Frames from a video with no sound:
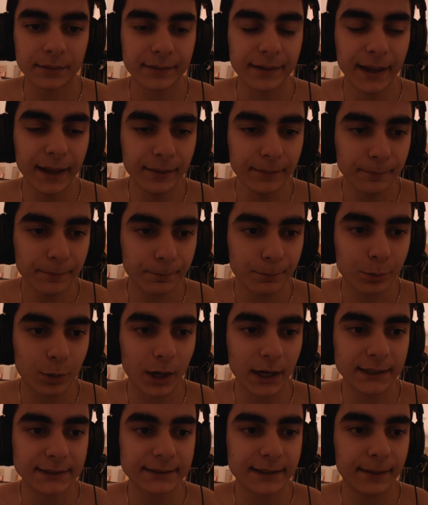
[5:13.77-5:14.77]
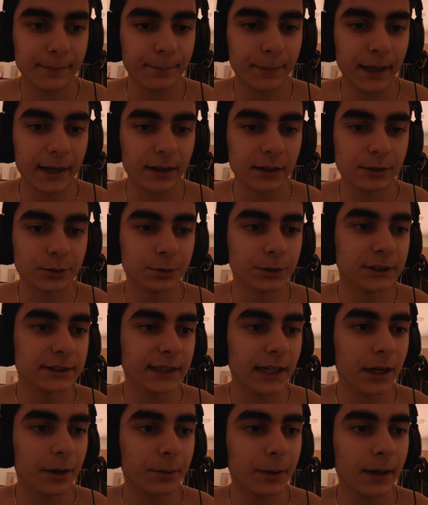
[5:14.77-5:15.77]
Then price came back into this
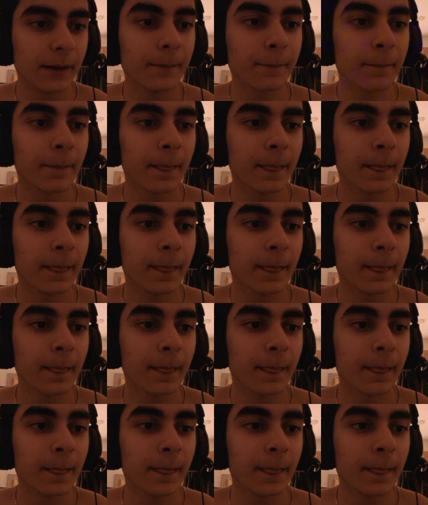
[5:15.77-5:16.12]
area.